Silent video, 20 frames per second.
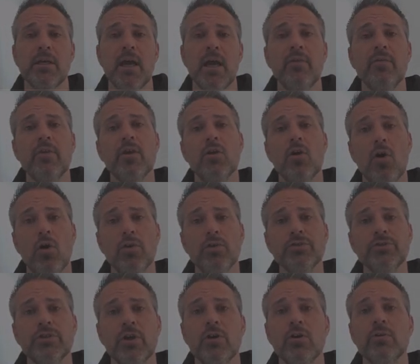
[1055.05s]
and then
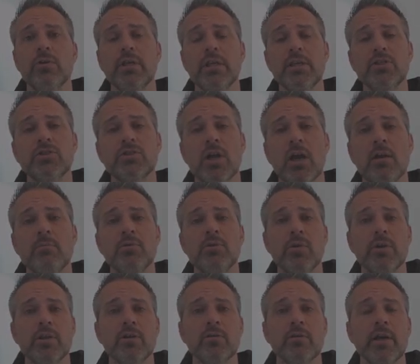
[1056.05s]
also each time you
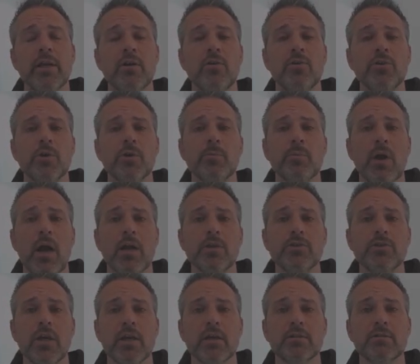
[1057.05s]
iterate on your
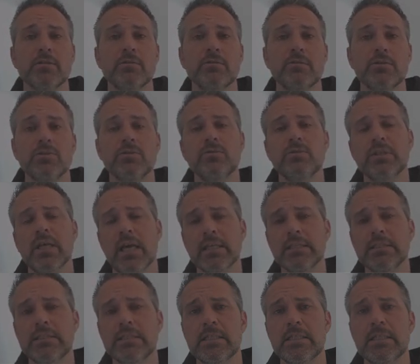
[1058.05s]
project to
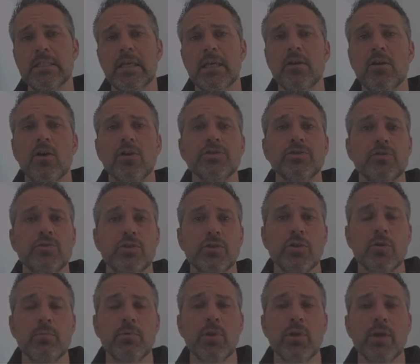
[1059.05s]
test it and also to
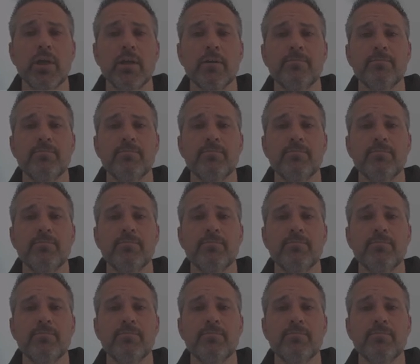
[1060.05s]
deploy it.